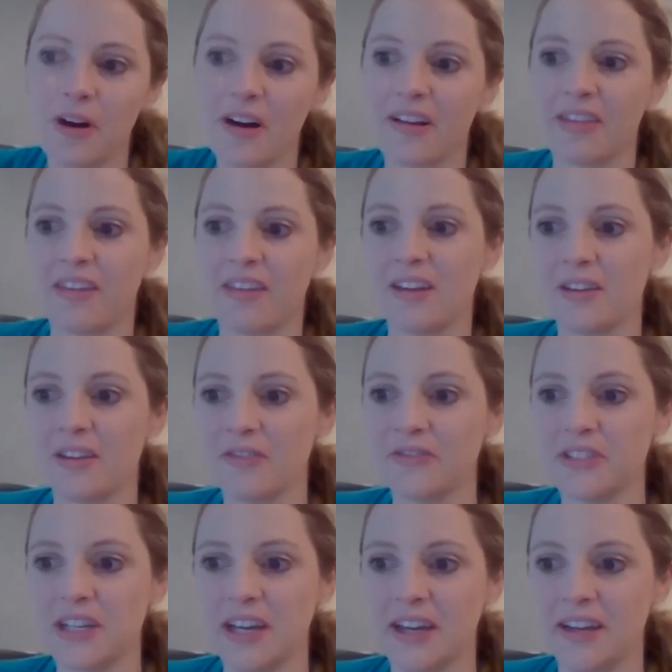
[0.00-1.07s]
work that you've
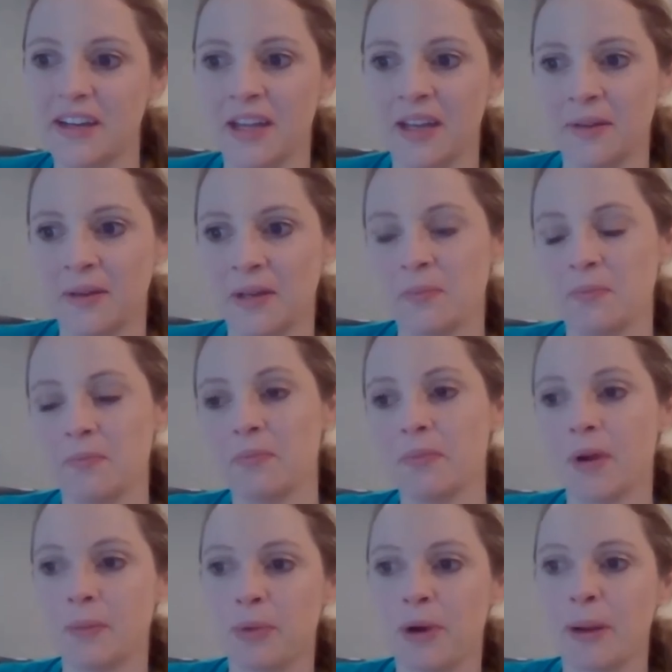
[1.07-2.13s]
done and
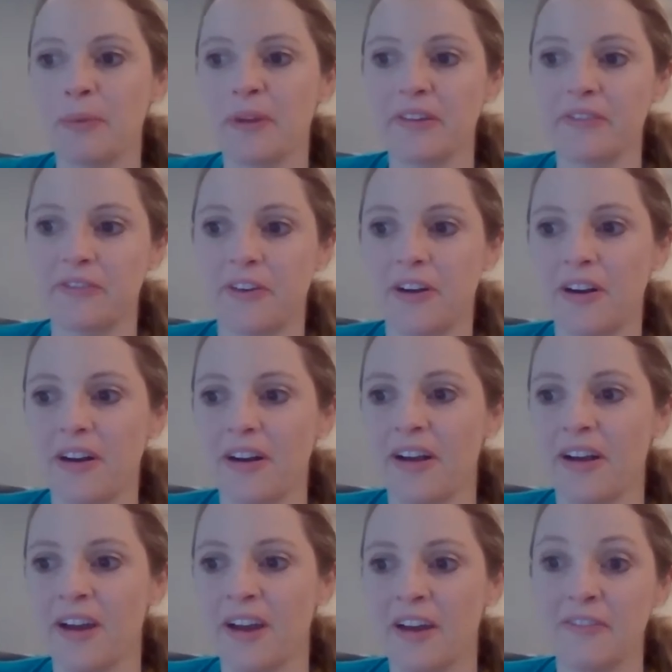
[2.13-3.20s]
prepping
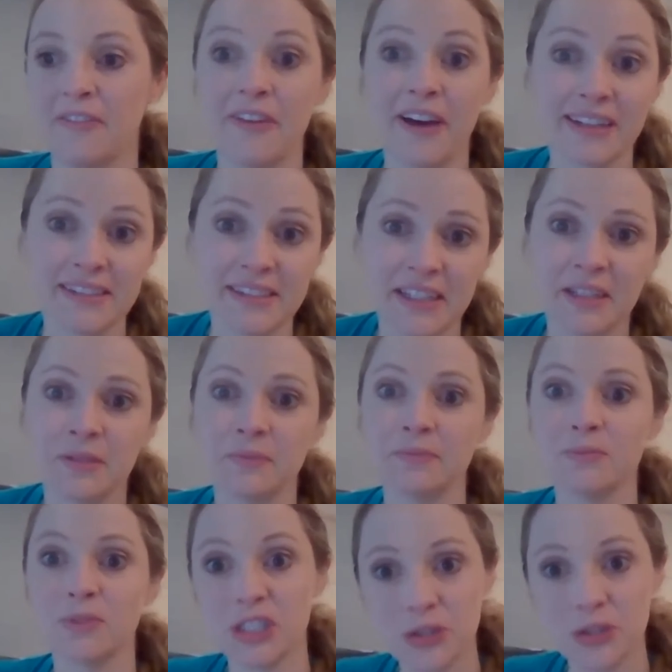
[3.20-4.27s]
for vaccine
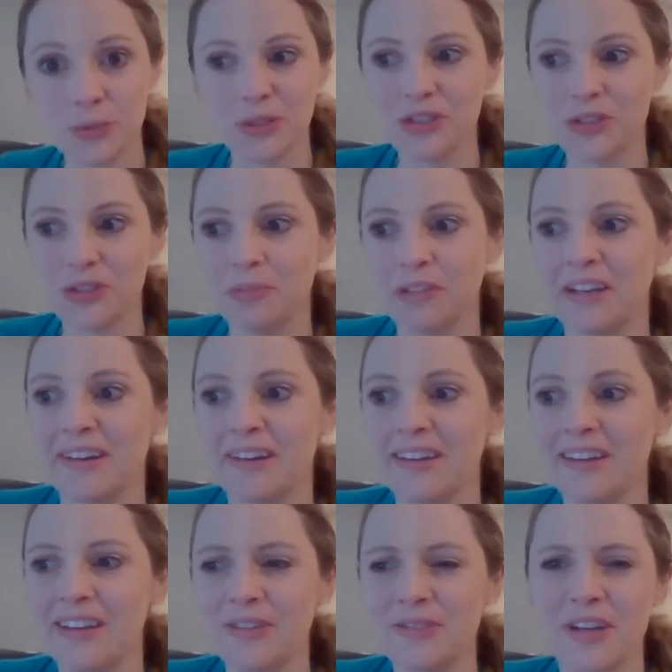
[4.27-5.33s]
distribution planning.
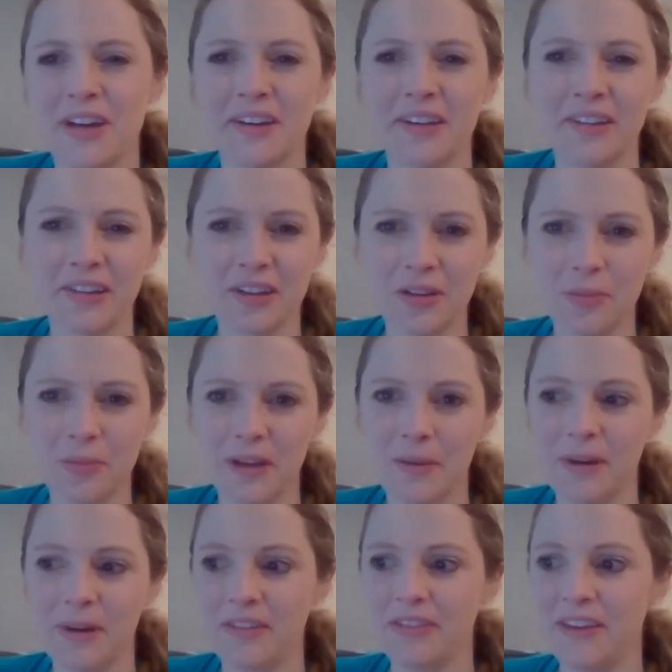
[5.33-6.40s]
Can you talk a little bit
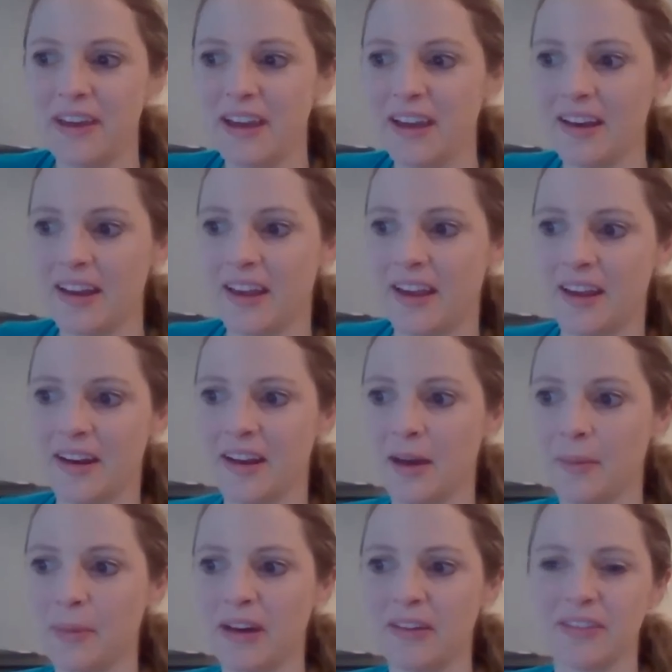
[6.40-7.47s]
about that and
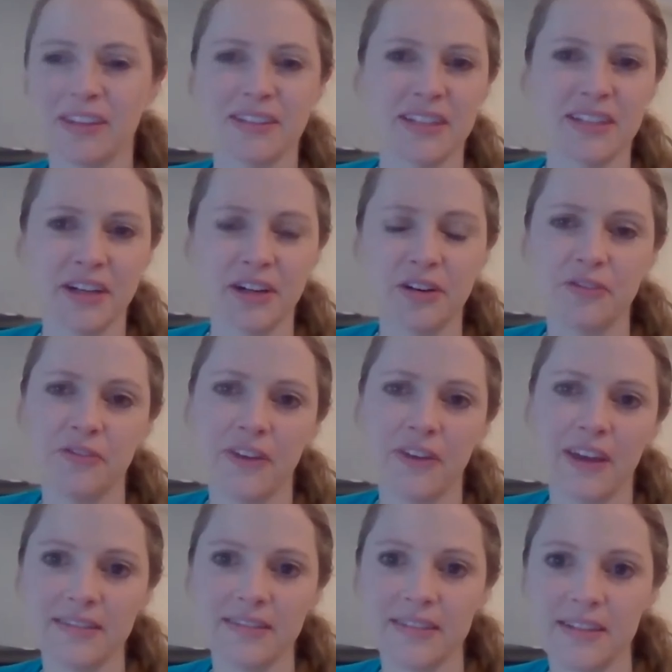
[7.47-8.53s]
about the tiered
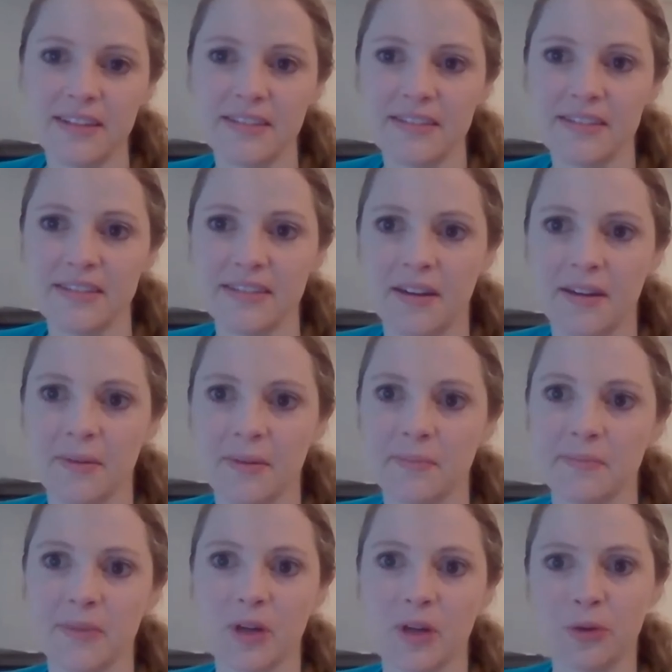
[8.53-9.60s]
phases?
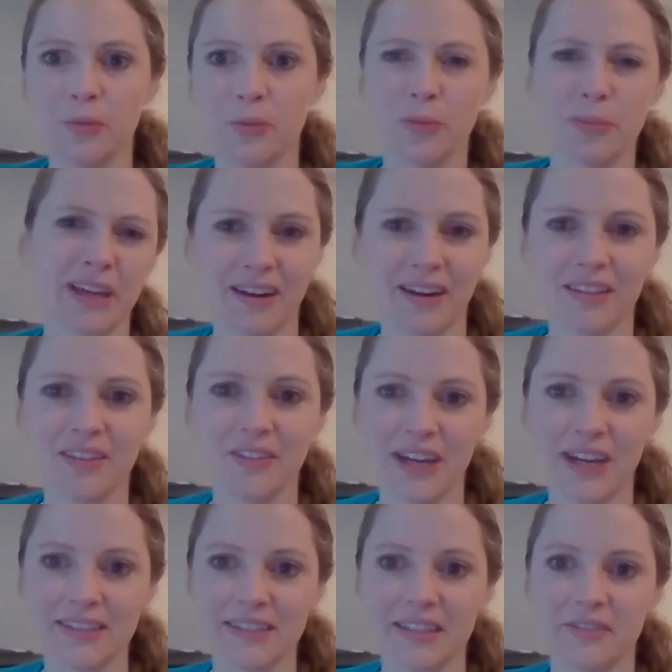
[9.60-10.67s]
Who will be getting the
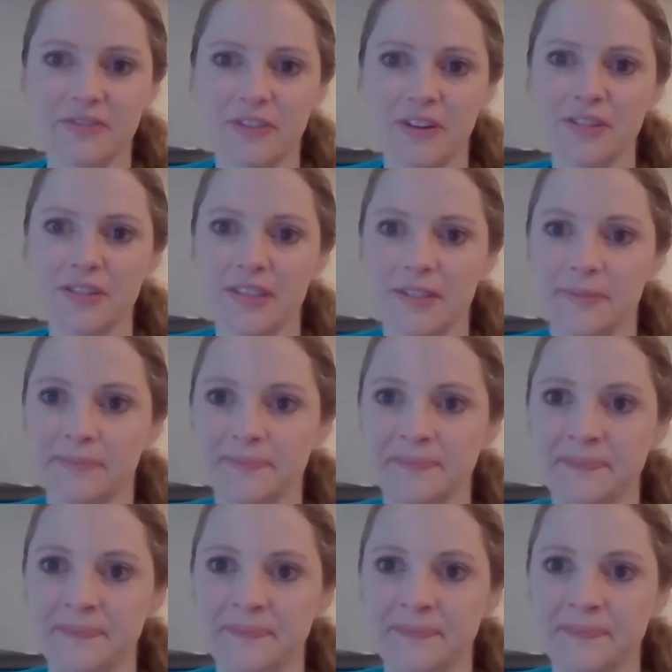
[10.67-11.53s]
vaccine first?